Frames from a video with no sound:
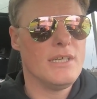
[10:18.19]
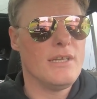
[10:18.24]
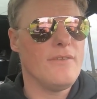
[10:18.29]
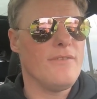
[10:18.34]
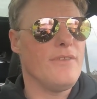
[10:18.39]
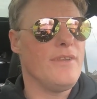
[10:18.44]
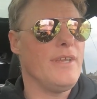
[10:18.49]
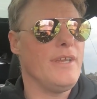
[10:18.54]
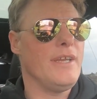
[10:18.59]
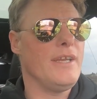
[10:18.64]

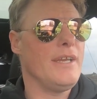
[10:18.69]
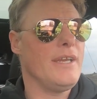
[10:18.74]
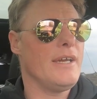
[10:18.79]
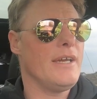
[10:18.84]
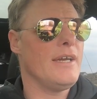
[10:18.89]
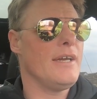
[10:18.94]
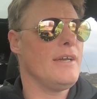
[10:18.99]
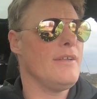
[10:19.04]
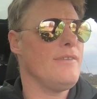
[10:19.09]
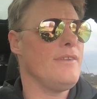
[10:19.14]

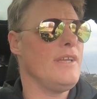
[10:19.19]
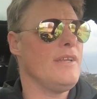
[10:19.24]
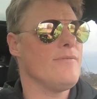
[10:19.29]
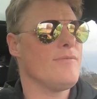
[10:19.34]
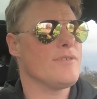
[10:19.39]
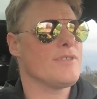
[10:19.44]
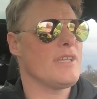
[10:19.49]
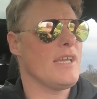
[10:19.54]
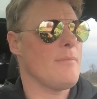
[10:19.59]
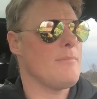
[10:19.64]
The
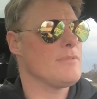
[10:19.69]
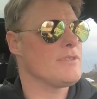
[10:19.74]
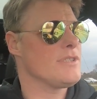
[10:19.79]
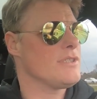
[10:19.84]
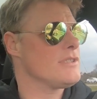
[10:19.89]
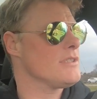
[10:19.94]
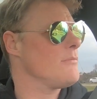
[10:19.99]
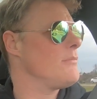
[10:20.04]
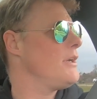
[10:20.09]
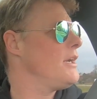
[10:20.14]
infotainment
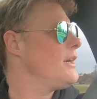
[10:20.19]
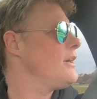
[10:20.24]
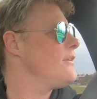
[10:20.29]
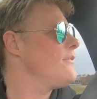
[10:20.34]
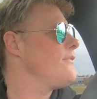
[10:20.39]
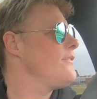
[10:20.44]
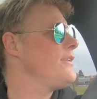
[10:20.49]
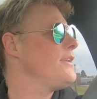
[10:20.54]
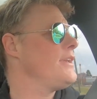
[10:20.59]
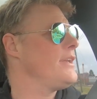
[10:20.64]
system here,
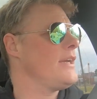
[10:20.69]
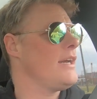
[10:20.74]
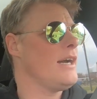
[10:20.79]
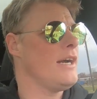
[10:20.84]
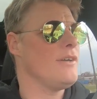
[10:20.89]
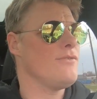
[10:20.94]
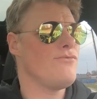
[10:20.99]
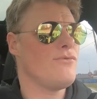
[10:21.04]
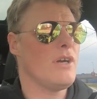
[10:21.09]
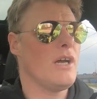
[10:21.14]
the
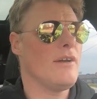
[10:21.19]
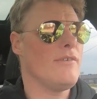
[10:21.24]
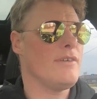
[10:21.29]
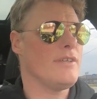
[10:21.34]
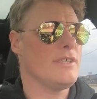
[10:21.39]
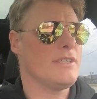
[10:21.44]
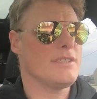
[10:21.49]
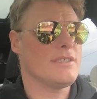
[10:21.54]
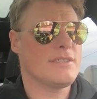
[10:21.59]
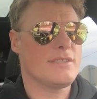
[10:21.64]
iDrive,
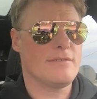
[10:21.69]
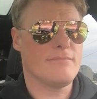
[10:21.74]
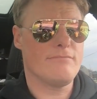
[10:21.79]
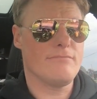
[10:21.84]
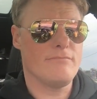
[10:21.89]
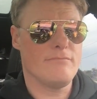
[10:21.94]
is